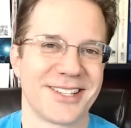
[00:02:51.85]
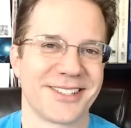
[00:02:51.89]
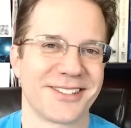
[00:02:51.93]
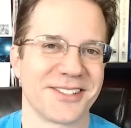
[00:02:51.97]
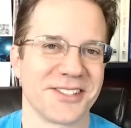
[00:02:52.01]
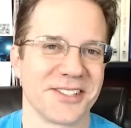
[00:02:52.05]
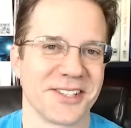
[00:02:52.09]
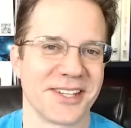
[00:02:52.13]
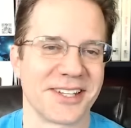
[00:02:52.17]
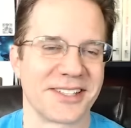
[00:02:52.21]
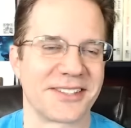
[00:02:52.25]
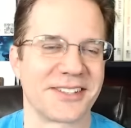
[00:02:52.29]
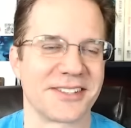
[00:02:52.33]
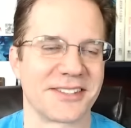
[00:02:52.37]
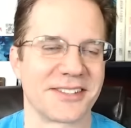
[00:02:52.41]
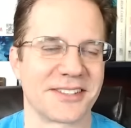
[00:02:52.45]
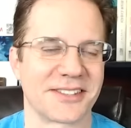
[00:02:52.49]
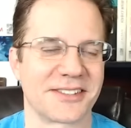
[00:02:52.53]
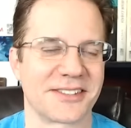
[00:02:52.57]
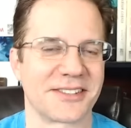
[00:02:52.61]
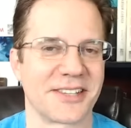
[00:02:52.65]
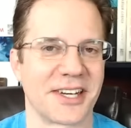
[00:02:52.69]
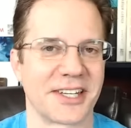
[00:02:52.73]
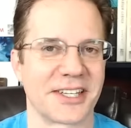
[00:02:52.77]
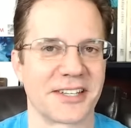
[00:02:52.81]
So that's as
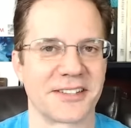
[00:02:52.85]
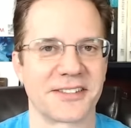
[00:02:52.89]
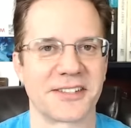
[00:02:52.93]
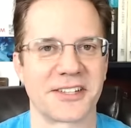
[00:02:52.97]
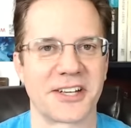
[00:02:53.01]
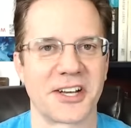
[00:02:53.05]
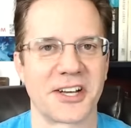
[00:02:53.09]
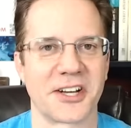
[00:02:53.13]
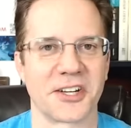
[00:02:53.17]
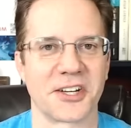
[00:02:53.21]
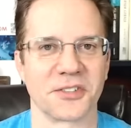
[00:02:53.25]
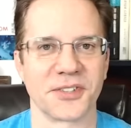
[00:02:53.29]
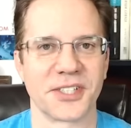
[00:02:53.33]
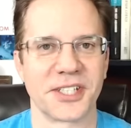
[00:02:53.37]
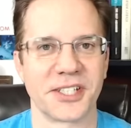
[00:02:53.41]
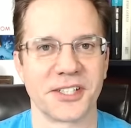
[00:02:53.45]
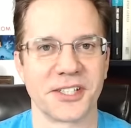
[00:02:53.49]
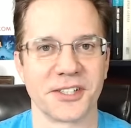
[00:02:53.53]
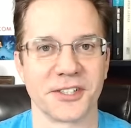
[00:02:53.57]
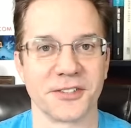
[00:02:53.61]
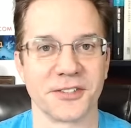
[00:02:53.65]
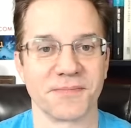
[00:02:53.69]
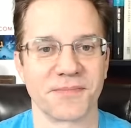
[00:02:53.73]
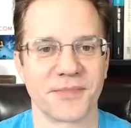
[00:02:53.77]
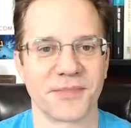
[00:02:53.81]
exciting as I got over
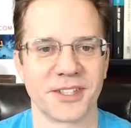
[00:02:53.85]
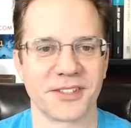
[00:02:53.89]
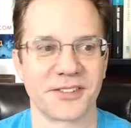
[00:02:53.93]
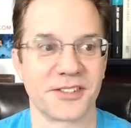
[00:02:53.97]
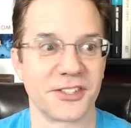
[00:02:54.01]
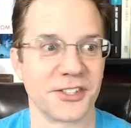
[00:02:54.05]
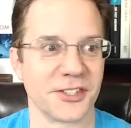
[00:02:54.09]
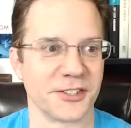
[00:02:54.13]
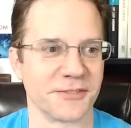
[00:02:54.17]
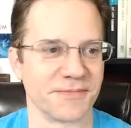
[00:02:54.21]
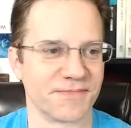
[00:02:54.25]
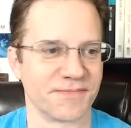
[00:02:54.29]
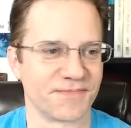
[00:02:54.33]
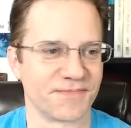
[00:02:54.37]
here this year.